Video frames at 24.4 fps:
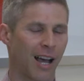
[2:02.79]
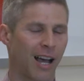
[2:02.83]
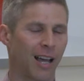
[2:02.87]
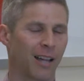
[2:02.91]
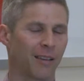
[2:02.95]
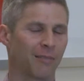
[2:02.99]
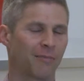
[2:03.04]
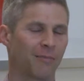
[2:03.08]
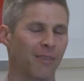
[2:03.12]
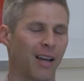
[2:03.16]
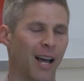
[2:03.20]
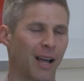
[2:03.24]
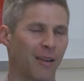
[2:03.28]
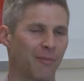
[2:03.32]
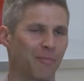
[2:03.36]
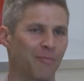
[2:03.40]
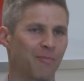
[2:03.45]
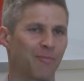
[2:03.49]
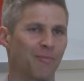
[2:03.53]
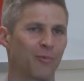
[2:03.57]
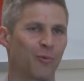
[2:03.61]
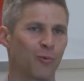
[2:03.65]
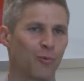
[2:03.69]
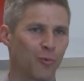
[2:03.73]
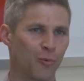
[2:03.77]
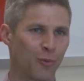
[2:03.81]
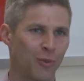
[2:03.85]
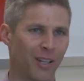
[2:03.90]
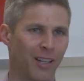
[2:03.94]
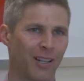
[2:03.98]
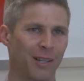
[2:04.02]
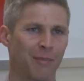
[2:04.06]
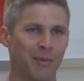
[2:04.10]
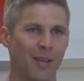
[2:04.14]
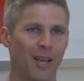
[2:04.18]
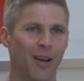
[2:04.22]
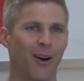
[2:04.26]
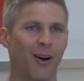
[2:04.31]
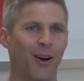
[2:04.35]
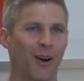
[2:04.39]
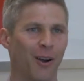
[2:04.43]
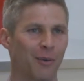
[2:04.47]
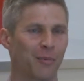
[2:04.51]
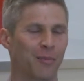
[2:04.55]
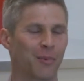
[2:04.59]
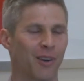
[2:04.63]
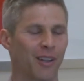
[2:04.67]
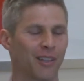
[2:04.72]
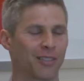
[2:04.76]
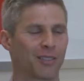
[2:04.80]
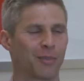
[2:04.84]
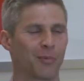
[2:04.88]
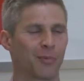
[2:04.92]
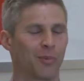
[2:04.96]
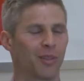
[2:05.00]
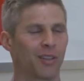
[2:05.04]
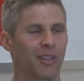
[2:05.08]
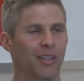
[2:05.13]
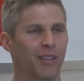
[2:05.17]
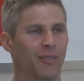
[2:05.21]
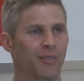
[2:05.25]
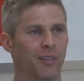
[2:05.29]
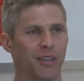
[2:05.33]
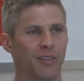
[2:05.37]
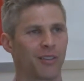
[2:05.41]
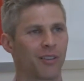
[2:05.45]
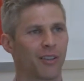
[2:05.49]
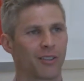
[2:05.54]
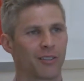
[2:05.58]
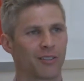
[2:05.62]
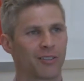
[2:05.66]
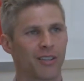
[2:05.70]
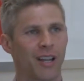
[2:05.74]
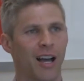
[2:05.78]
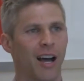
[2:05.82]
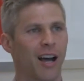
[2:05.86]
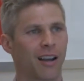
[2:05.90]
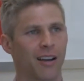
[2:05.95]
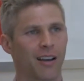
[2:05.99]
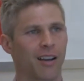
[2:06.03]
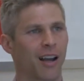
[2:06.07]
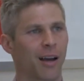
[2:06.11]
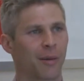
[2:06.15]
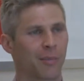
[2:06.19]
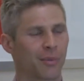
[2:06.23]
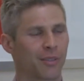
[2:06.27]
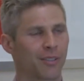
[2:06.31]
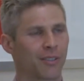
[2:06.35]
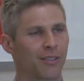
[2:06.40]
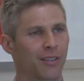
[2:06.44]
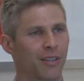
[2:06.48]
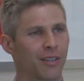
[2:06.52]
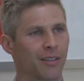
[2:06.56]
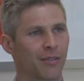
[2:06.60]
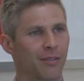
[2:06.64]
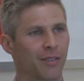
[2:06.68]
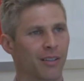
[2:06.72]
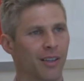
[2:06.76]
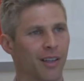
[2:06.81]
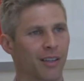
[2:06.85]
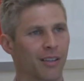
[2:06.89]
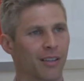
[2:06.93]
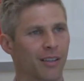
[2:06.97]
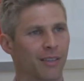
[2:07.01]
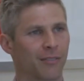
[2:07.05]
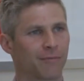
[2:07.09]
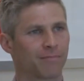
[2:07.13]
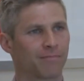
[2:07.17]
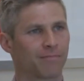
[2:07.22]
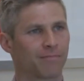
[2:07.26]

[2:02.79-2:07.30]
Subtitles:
I'd really be hard-pressed to believe that there's not an opportunity for that kid.